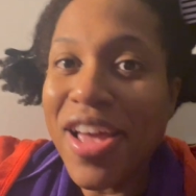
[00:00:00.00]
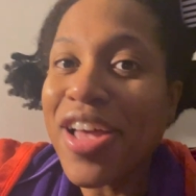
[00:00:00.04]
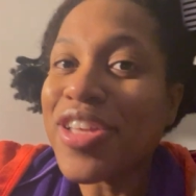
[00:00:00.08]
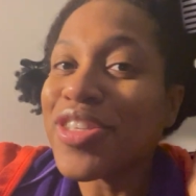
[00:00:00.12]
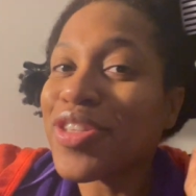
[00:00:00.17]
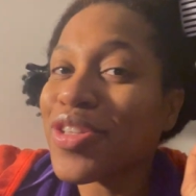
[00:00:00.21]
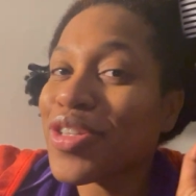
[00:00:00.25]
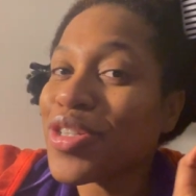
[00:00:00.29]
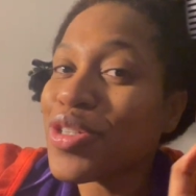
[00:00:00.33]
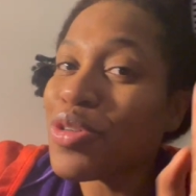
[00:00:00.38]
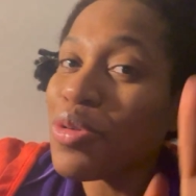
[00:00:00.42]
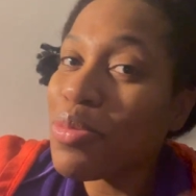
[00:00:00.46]
So
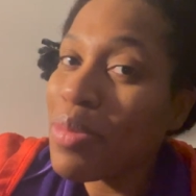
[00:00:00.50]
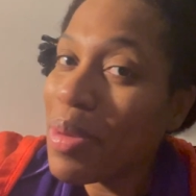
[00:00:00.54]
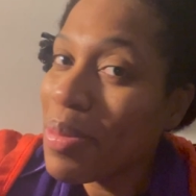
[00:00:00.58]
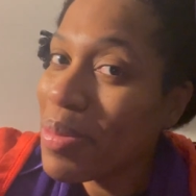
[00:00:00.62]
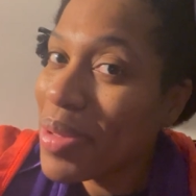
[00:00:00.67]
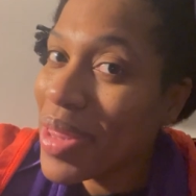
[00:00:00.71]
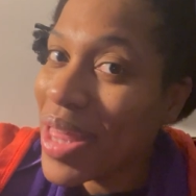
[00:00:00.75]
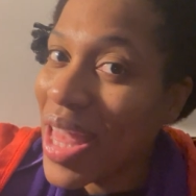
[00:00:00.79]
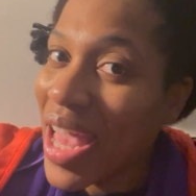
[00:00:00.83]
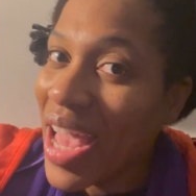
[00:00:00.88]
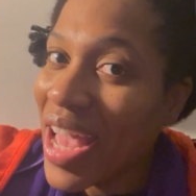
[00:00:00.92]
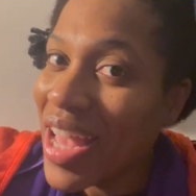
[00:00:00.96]
just remember
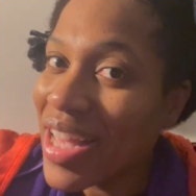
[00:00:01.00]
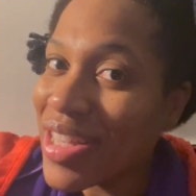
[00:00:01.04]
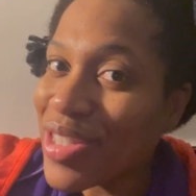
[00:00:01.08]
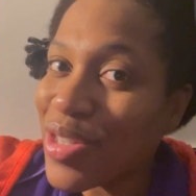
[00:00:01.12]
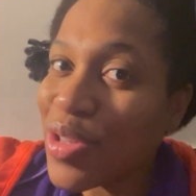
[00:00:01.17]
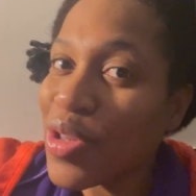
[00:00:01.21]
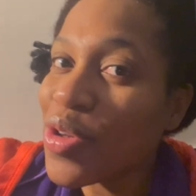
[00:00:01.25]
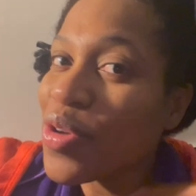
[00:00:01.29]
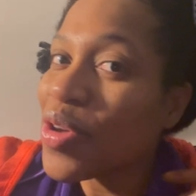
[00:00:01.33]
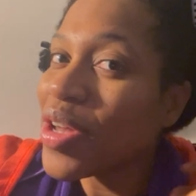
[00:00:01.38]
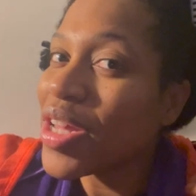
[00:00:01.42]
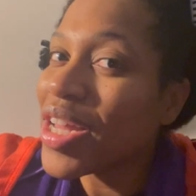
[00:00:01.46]
that, so
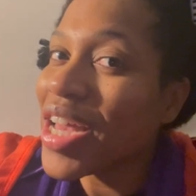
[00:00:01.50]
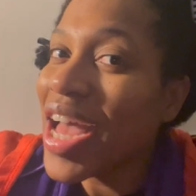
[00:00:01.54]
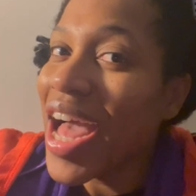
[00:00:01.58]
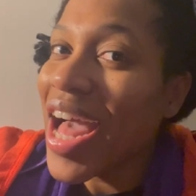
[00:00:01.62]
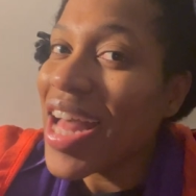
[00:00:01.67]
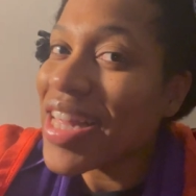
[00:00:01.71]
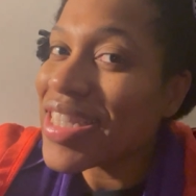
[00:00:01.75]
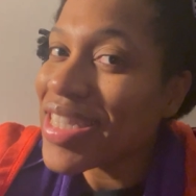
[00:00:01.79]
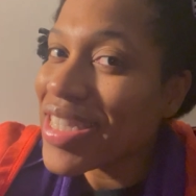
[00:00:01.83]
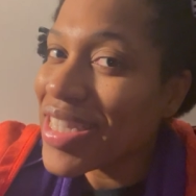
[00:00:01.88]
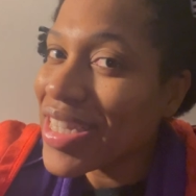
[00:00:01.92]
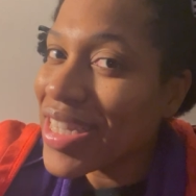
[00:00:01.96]
you can
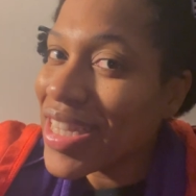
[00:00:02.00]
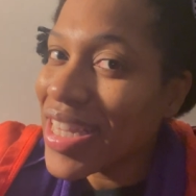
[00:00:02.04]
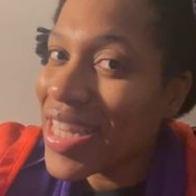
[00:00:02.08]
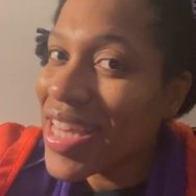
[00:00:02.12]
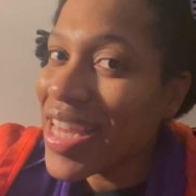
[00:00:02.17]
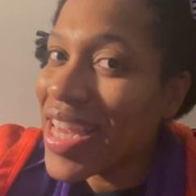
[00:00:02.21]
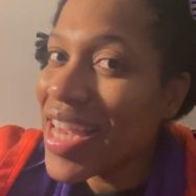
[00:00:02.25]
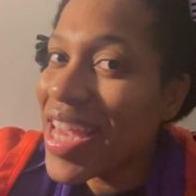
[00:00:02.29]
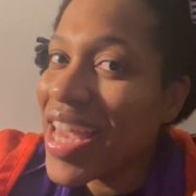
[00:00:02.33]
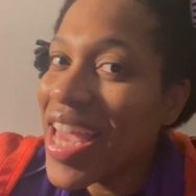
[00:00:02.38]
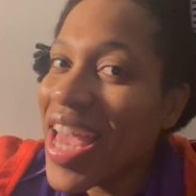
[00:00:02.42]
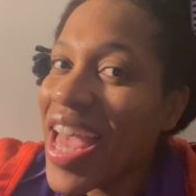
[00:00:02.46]

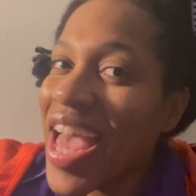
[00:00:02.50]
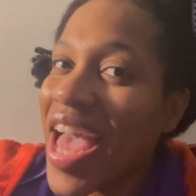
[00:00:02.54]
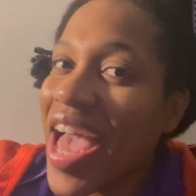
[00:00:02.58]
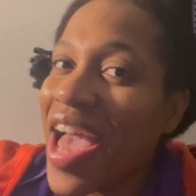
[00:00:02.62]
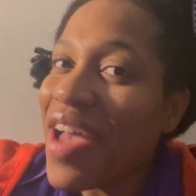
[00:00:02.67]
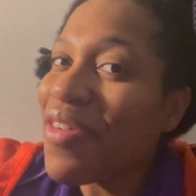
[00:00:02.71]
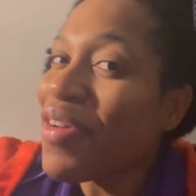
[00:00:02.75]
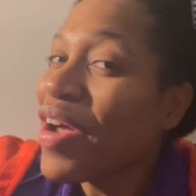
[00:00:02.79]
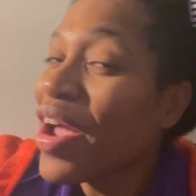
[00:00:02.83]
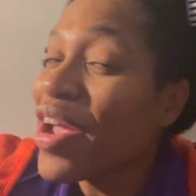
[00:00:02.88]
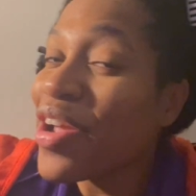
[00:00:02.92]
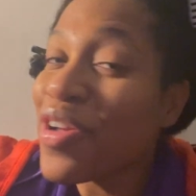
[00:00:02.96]
constantly have
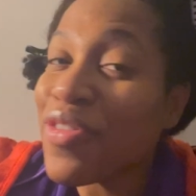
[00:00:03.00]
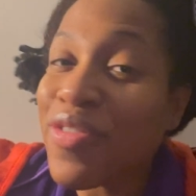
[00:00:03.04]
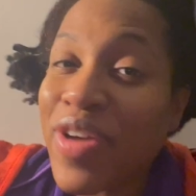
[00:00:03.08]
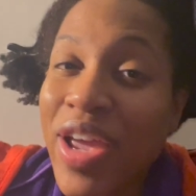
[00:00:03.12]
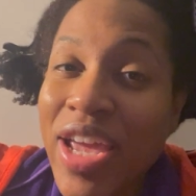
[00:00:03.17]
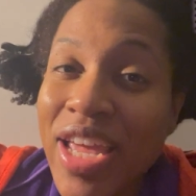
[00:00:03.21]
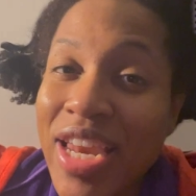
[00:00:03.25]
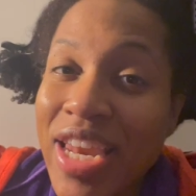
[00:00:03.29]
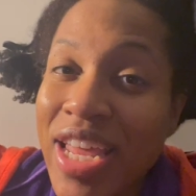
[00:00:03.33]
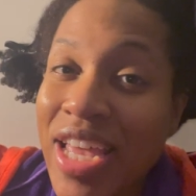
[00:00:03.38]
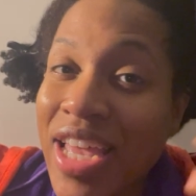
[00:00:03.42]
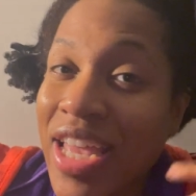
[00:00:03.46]

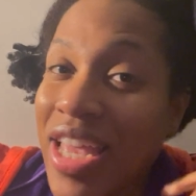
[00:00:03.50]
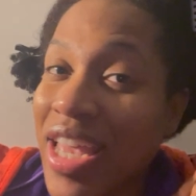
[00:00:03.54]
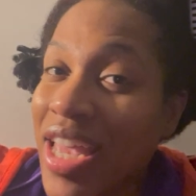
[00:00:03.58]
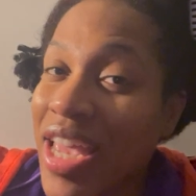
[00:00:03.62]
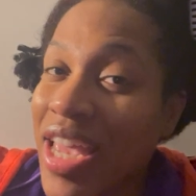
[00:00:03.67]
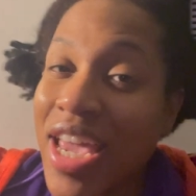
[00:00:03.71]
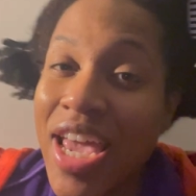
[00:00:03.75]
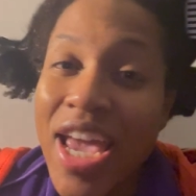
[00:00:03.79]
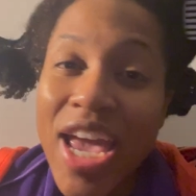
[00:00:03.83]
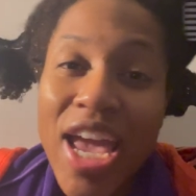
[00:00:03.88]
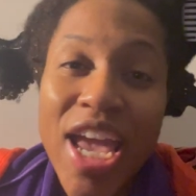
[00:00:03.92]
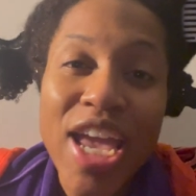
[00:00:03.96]
Ayurveda
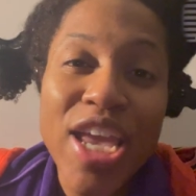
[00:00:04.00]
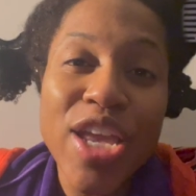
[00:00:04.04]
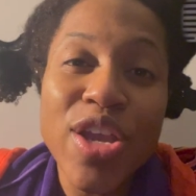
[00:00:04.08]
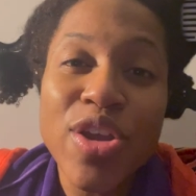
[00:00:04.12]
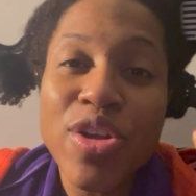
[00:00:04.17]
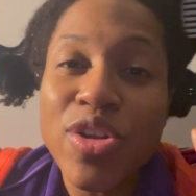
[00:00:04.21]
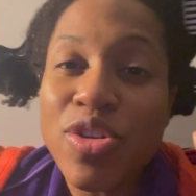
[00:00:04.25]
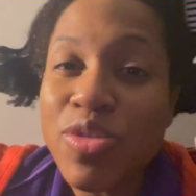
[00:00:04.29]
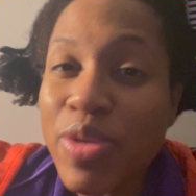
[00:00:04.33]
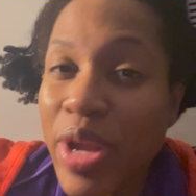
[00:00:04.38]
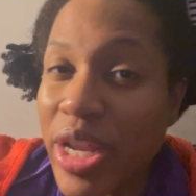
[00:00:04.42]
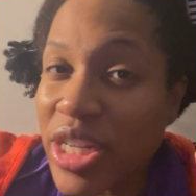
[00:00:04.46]
in
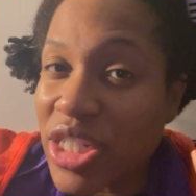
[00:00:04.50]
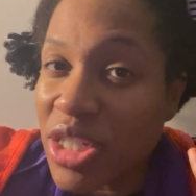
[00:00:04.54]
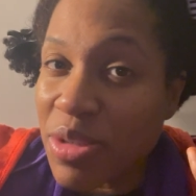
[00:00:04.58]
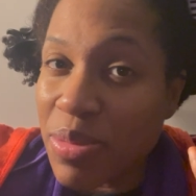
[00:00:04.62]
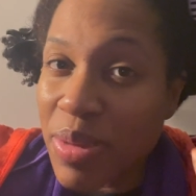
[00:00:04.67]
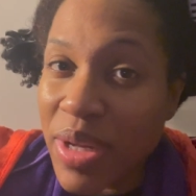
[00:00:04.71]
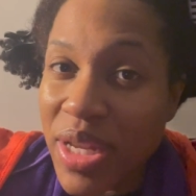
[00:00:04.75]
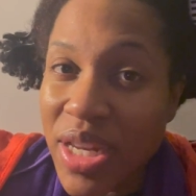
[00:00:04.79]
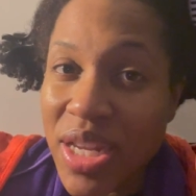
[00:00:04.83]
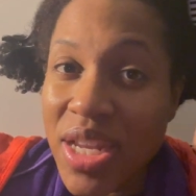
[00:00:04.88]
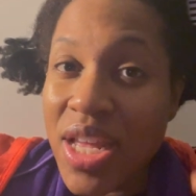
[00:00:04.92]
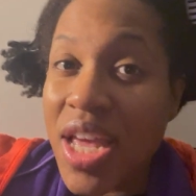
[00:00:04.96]
your
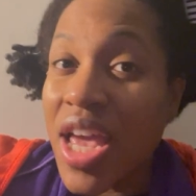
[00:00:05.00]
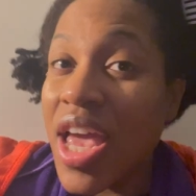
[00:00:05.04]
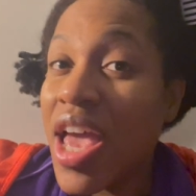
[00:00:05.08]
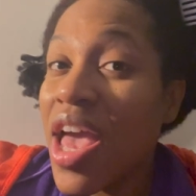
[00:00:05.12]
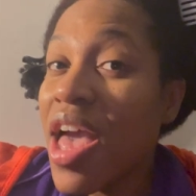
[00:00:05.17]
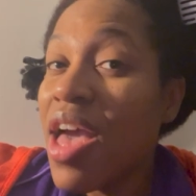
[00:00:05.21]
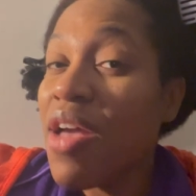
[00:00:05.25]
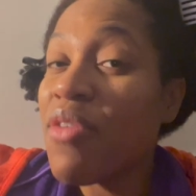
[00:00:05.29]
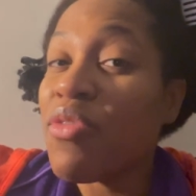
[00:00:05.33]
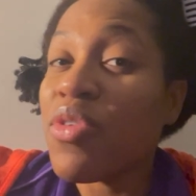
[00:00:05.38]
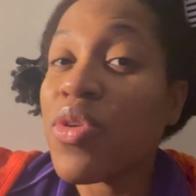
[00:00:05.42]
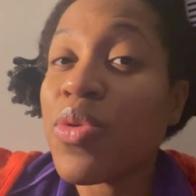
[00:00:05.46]
regimen
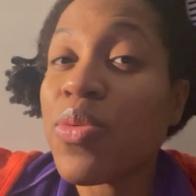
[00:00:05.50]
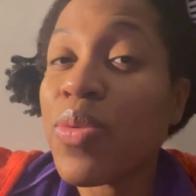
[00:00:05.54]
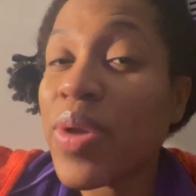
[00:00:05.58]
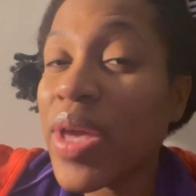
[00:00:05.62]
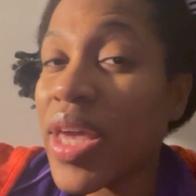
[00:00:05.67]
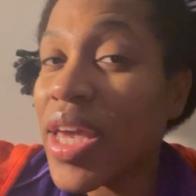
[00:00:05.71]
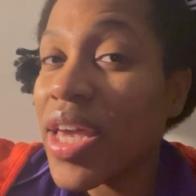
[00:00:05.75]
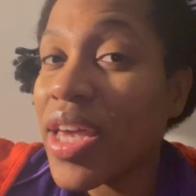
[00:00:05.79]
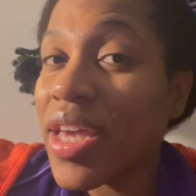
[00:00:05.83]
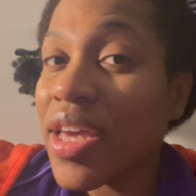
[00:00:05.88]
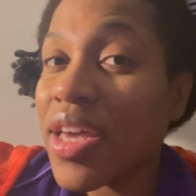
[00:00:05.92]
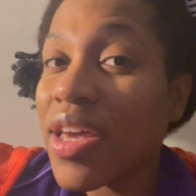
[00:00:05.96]
every
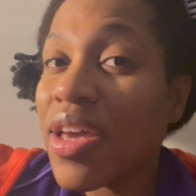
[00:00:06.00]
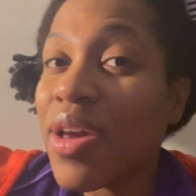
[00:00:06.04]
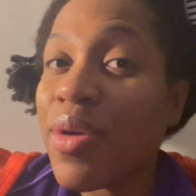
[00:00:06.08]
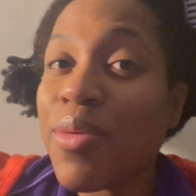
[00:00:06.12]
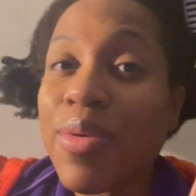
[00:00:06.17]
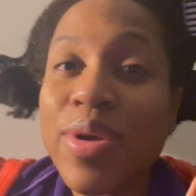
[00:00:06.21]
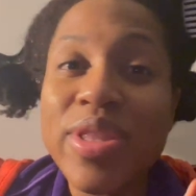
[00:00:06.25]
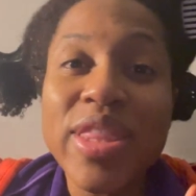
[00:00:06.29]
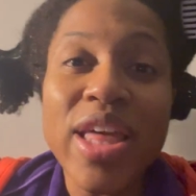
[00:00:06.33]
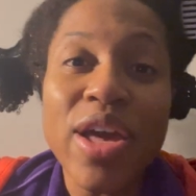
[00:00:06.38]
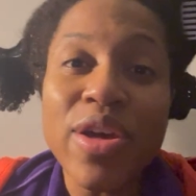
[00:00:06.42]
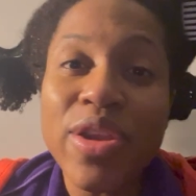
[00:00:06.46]
week
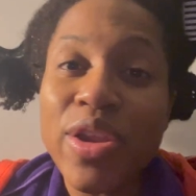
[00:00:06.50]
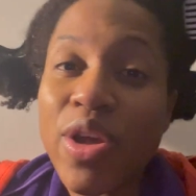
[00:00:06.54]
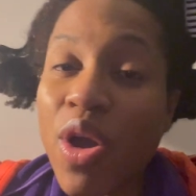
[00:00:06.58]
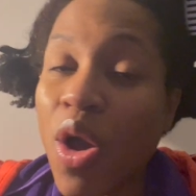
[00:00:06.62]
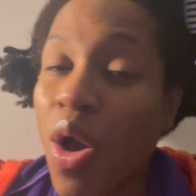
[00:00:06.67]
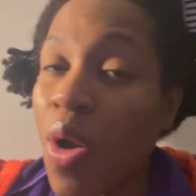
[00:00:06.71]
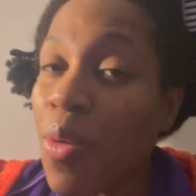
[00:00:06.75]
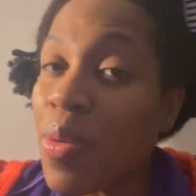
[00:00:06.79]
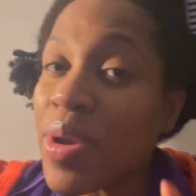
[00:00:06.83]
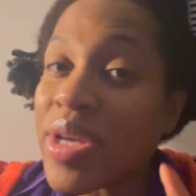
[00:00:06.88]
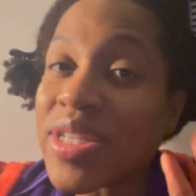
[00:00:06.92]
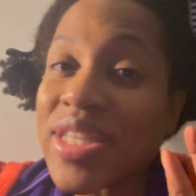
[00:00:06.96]
without it
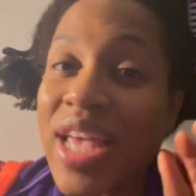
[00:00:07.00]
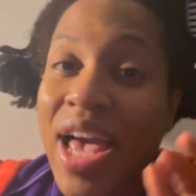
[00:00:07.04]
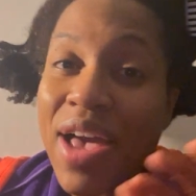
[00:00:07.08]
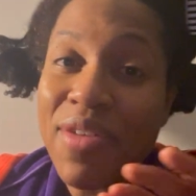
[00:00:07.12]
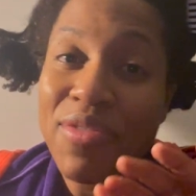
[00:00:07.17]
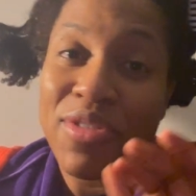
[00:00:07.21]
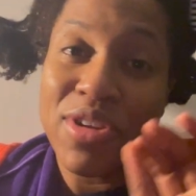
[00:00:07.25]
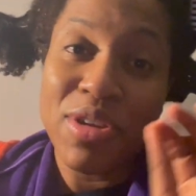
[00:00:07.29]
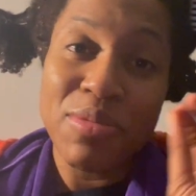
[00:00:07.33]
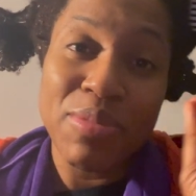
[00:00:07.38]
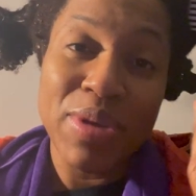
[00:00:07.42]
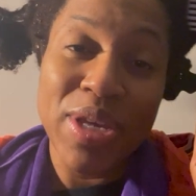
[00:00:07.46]
always
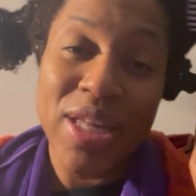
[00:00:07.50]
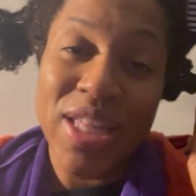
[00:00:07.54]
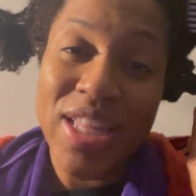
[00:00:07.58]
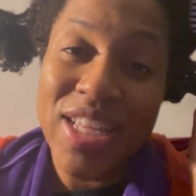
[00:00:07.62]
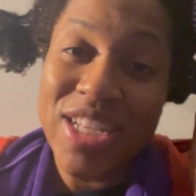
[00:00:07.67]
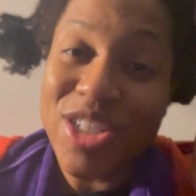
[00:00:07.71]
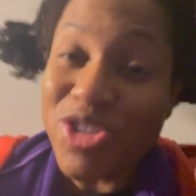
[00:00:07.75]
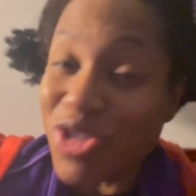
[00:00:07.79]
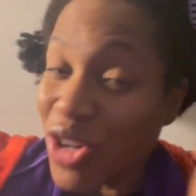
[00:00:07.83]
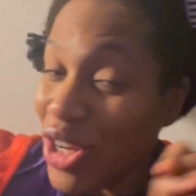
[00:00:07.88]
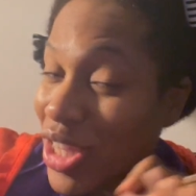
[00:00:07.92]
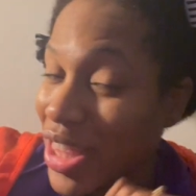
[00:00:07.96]
having to be
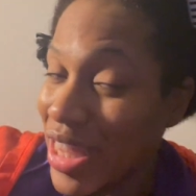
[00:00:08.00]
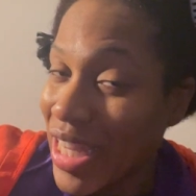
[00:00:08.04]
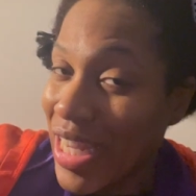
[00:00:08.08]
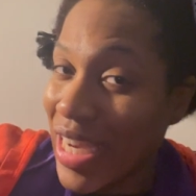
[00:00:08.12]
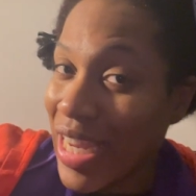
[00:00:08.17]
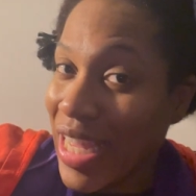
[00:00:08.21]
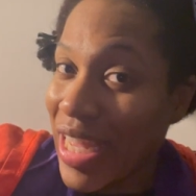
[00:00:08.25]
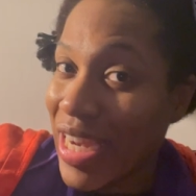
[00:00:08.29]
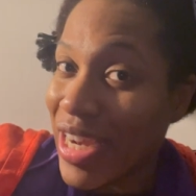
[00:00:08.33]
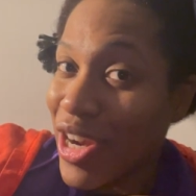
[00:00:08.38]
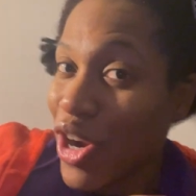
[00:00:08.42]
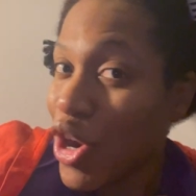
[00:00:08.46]

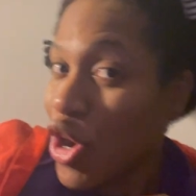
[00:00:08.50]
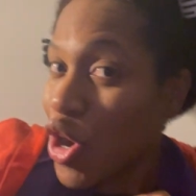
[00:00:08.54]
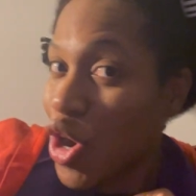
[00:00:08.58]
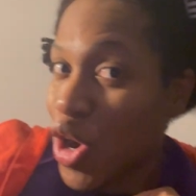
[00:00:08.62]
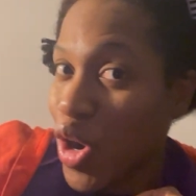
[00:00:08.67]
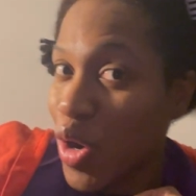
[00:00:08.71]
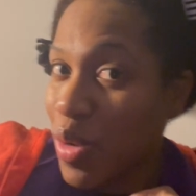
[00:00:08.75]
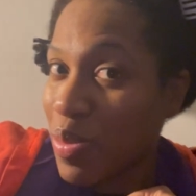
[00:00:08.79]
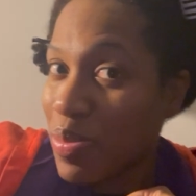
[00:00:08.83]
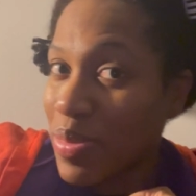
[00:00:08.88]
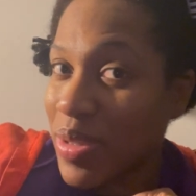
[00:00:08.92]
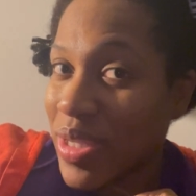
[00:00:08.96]
strengthening
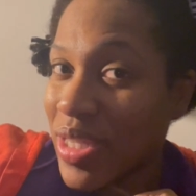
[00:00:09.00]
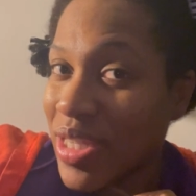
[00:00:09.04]
herbs.